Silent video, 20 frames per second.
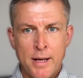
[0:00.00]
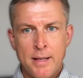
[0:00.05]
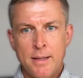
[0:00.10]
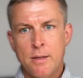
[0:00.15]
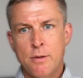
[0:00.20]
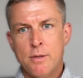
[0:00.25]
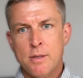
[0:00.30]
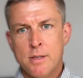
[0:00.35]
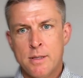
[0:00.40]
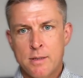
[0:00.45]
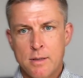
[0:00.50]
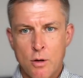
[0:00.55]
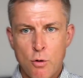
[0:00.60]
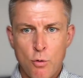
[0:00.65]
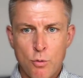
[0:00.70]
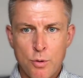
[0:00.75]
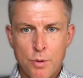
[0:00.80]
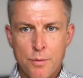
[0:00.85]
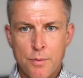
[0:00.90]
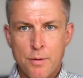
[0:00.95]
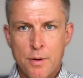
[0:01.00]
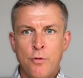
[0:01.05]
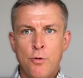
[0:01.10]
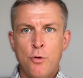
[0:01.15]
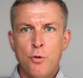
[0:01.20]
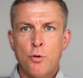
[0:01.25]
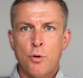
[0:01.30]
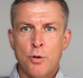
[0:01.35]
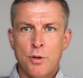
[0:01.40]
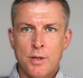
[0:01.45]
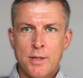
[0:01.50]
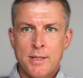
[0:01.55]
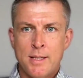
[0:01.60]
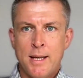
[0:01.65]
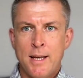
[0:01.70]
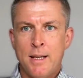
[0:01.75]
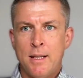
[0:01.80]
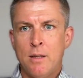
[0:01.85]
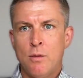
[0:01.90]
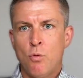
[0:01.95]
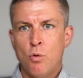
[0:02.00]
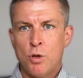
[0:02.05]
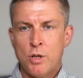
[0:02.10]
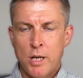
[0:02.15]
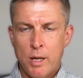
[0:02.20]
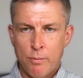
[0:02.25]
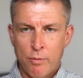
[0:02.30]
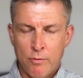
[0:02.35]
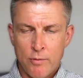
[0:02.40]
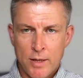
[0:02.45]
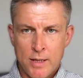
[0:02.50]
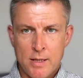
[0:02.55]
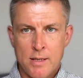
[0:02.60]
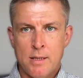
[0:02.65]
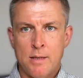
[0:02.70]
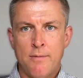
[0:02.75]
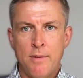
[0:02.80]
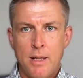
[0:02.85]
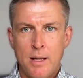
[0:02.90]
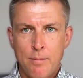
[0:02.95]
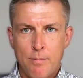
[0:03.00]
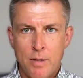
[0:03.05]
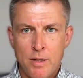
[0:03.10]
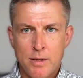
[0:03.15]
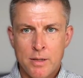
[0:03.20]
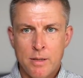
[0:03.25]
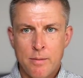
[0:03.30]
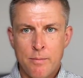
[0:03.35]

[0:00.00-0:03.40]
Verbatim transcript: and in this corner for you to understand what type of lens is available.